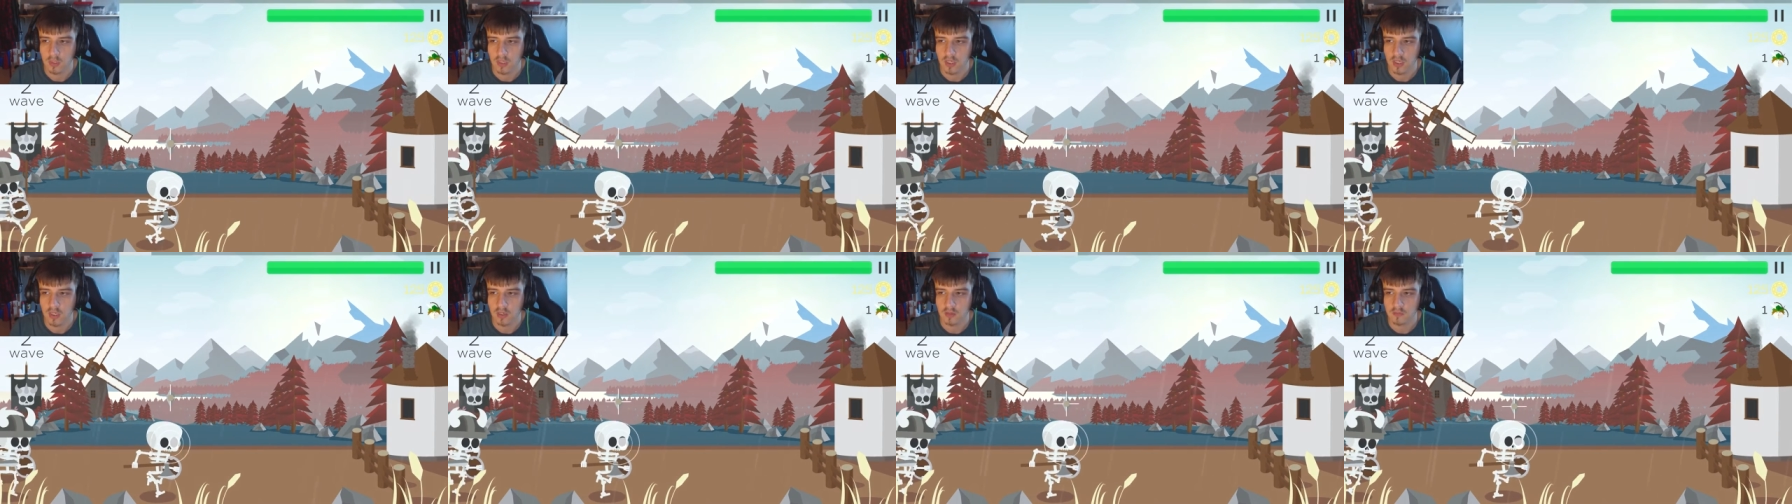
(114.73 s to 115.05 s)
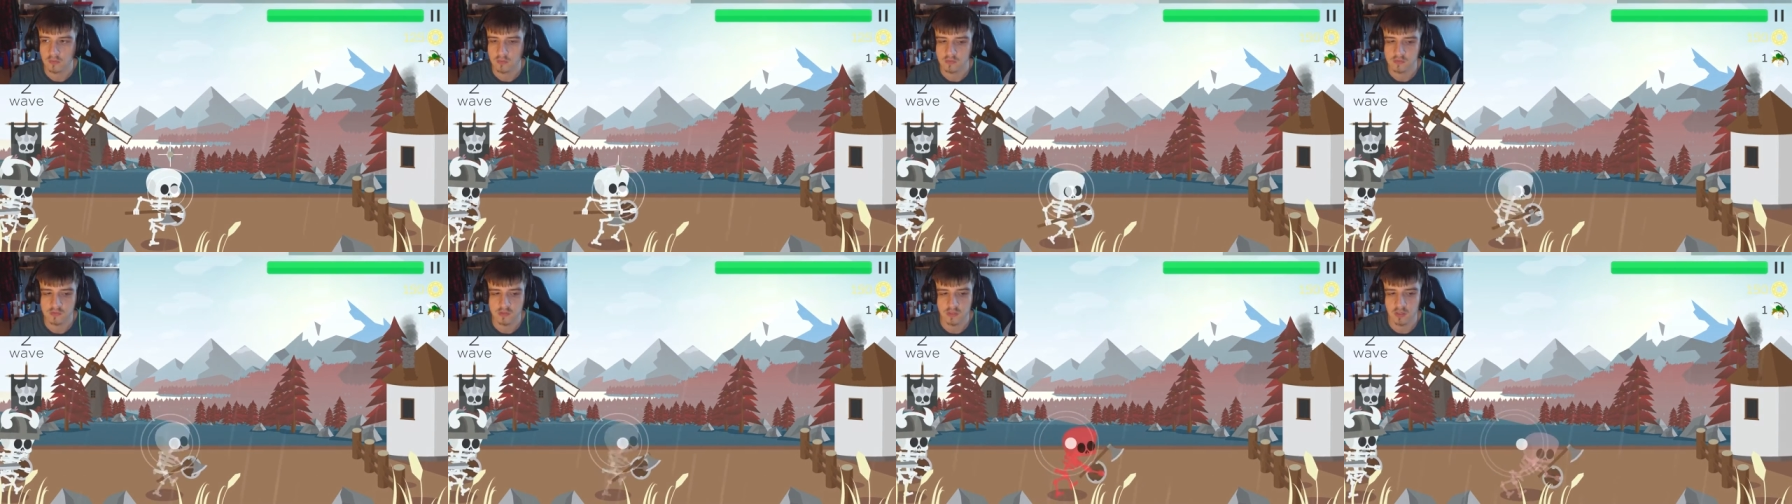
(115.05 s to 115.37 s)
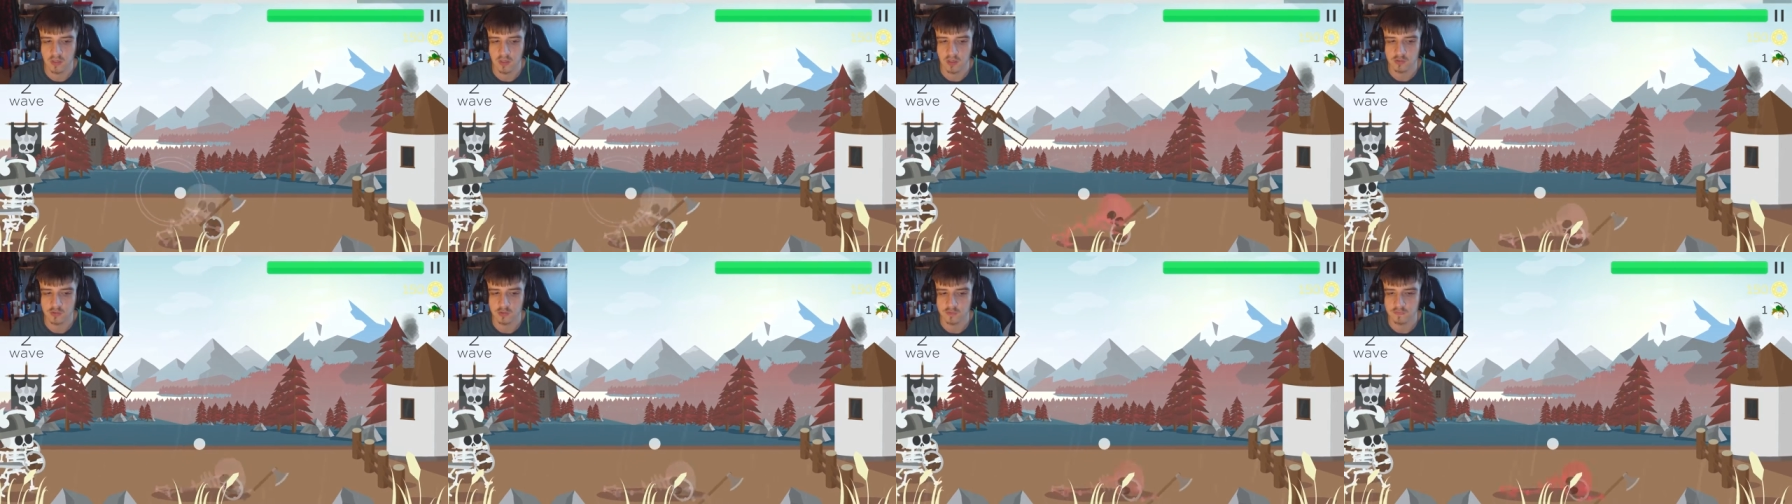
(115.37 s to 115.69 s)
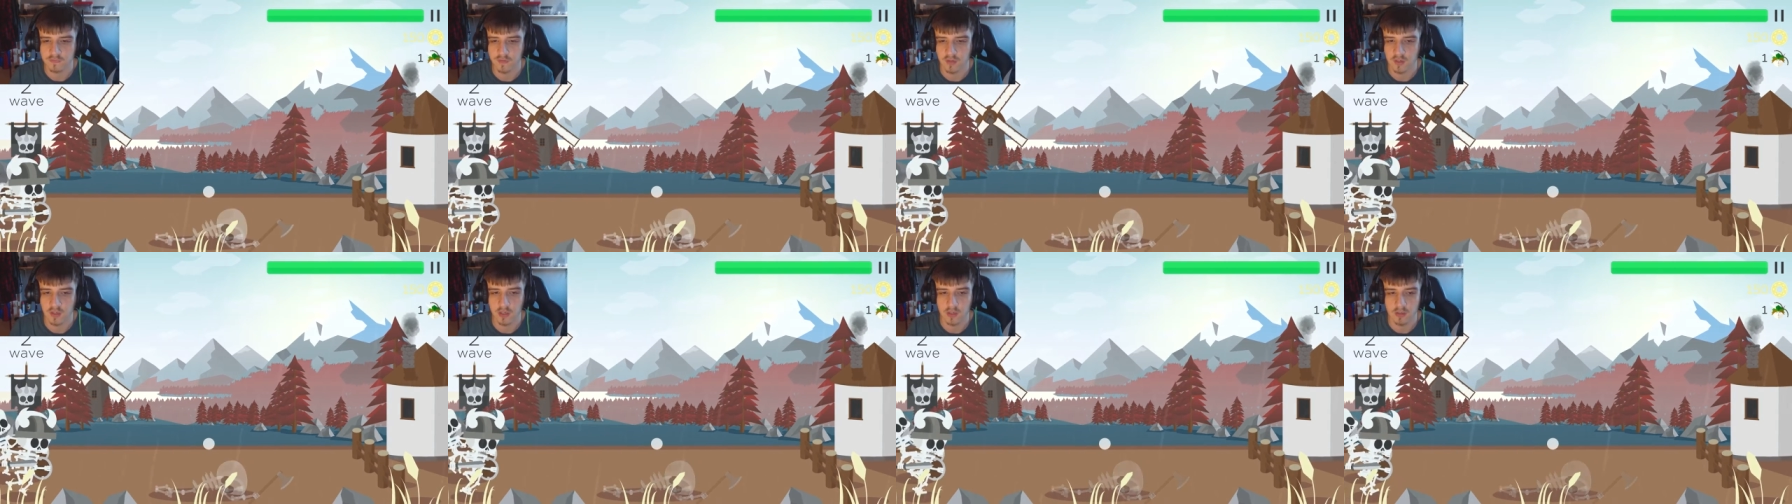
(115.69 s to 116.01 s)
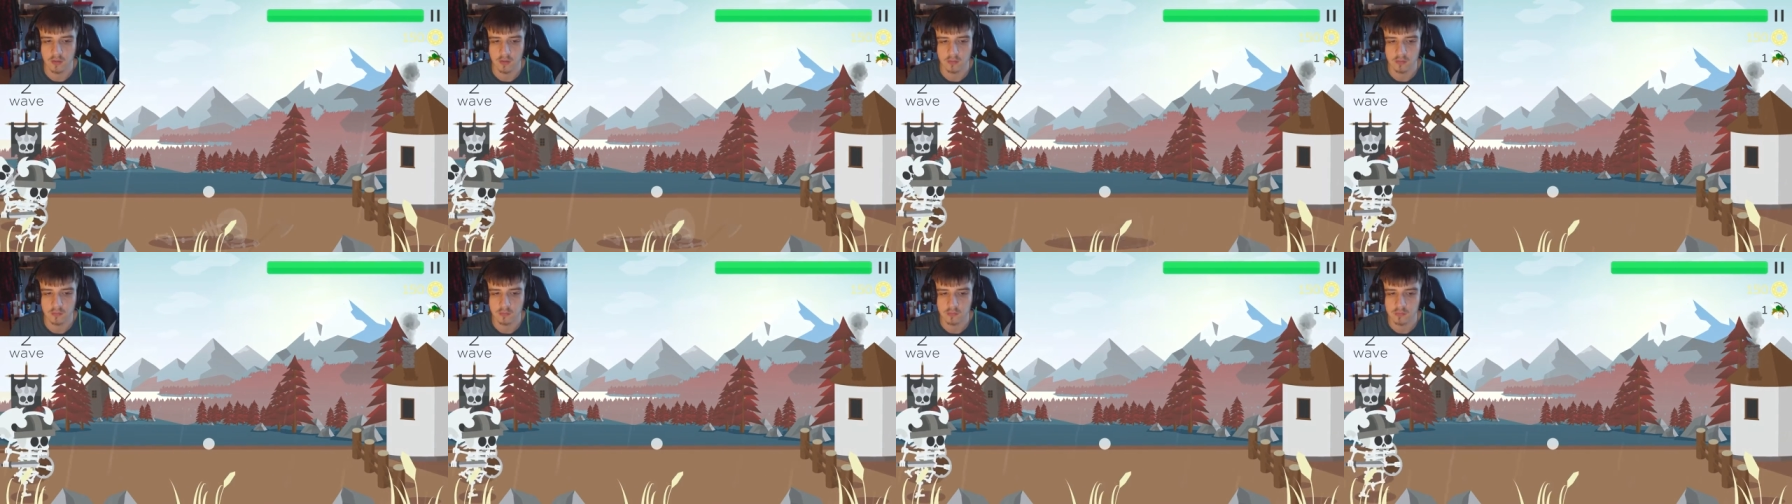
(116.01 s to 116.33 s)
How does the archer
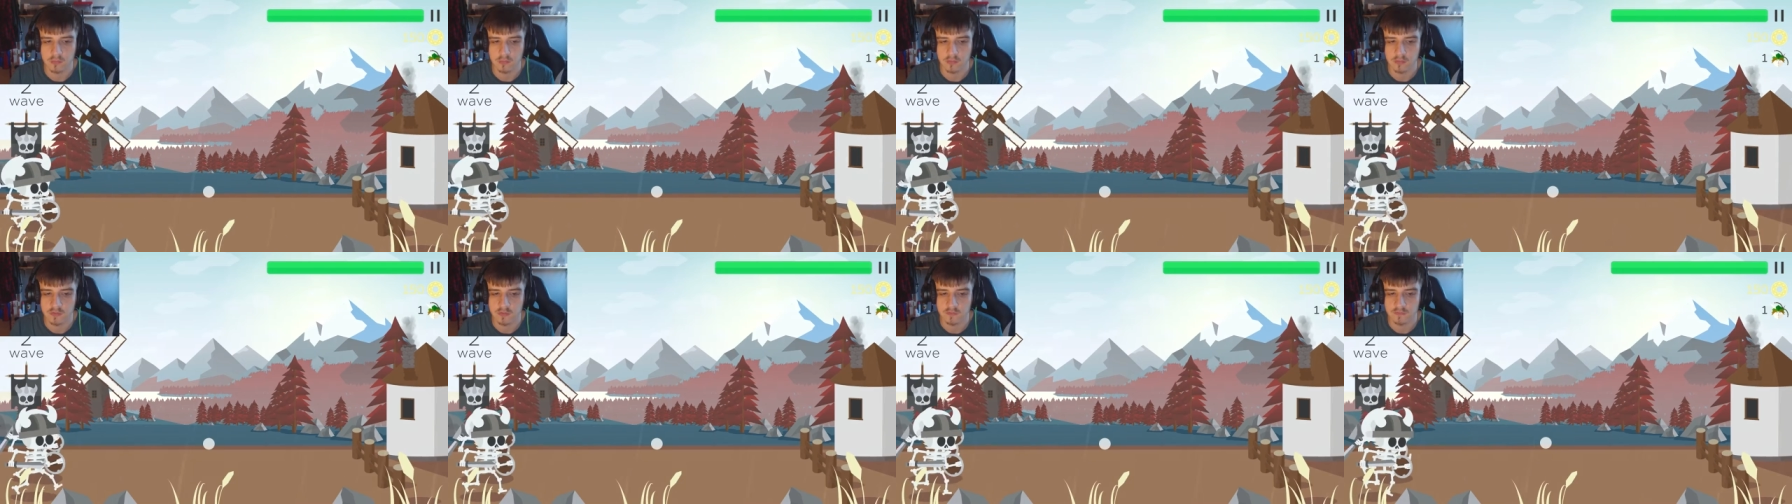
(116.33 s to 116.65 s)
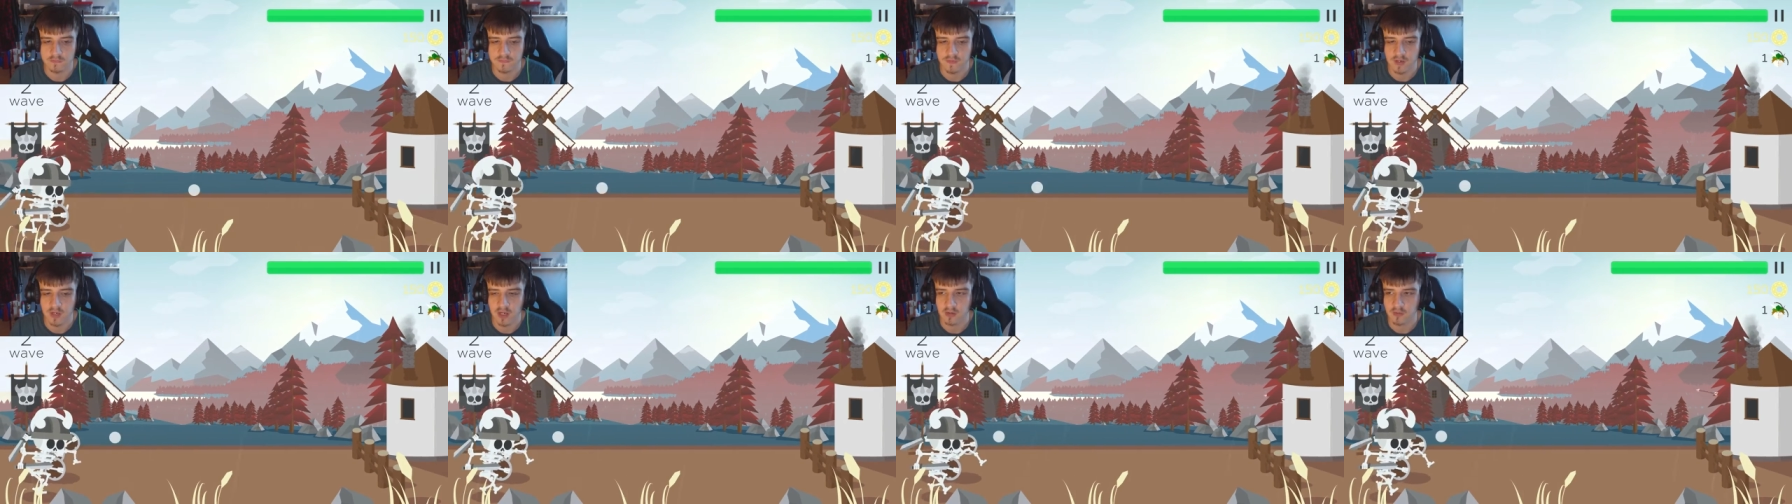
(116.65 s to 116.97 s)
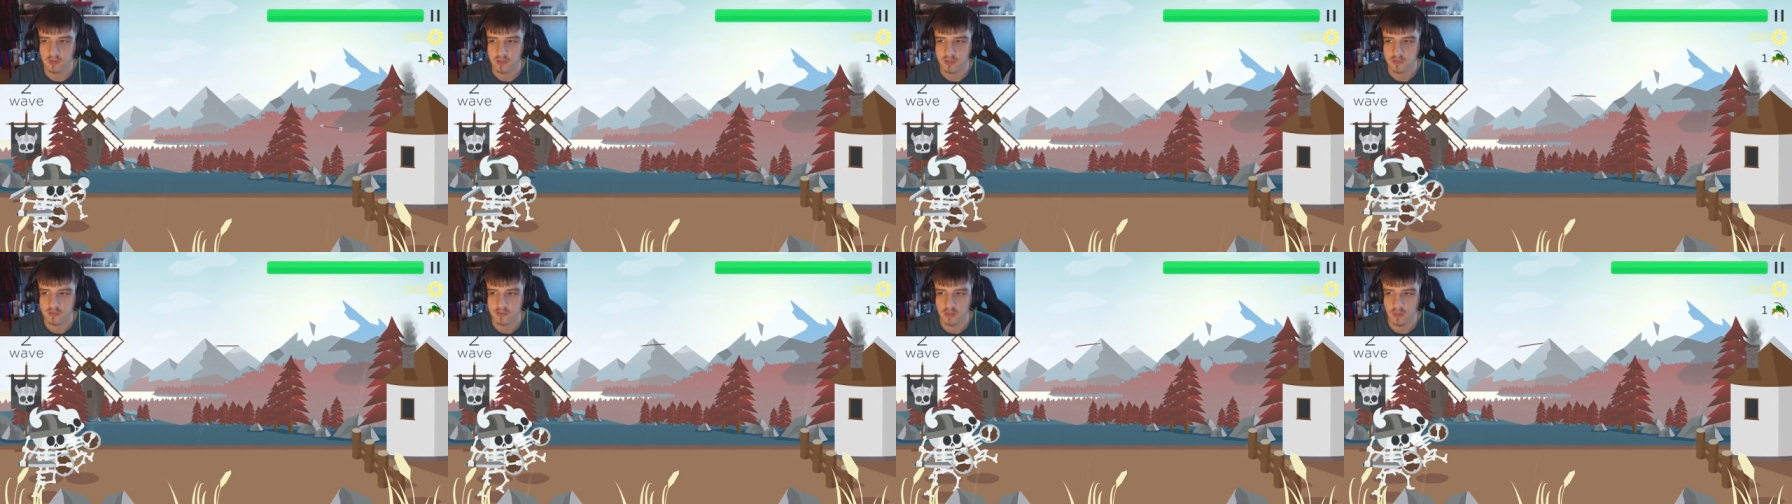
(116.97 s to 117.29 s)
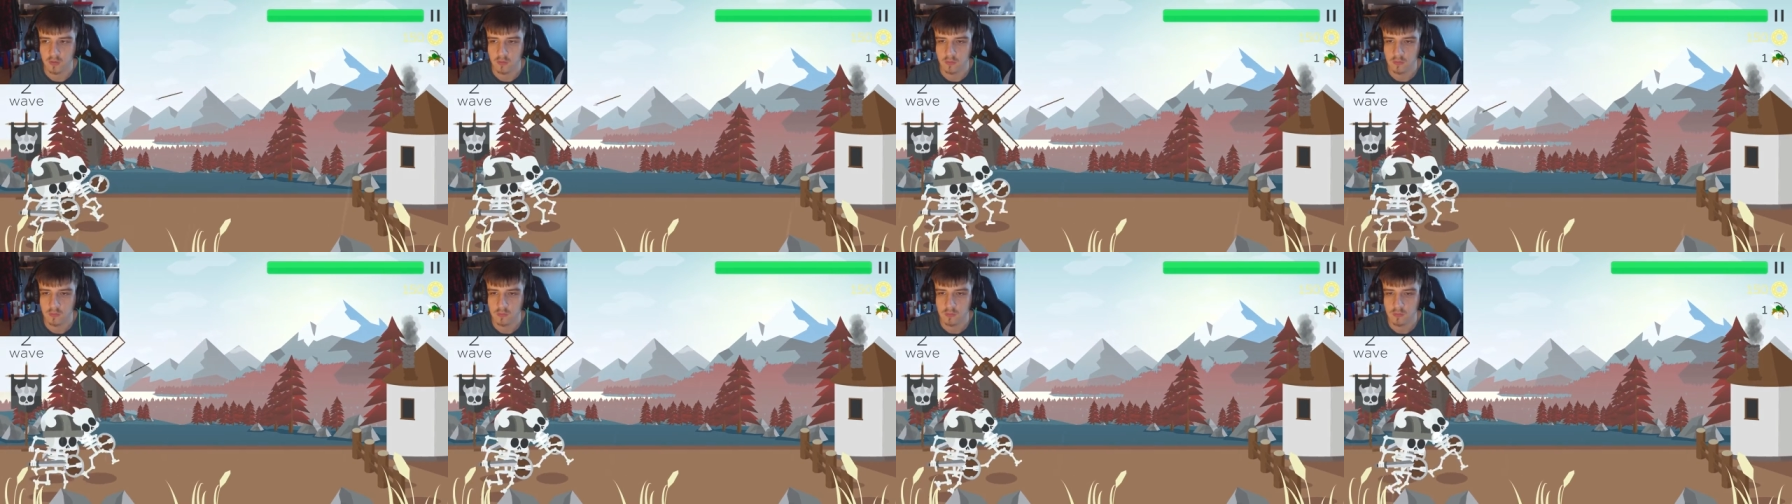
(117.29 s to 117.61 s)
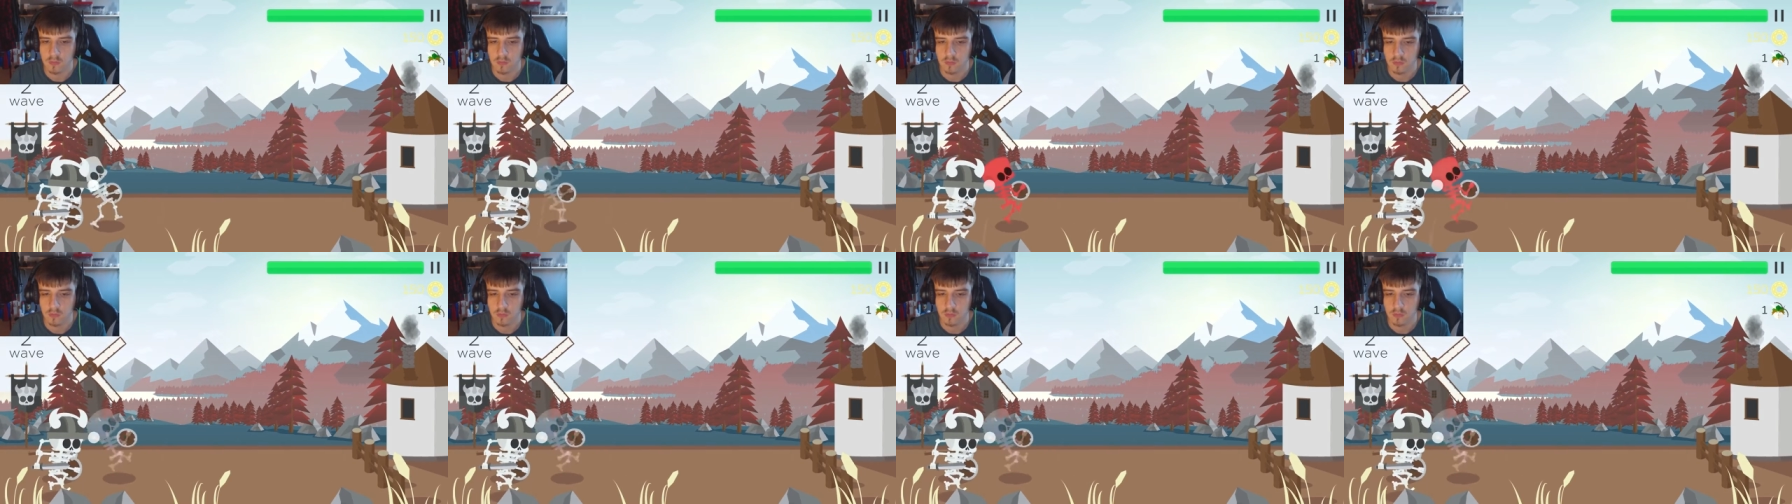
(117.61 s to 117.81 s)
fire? Does he fire on his own?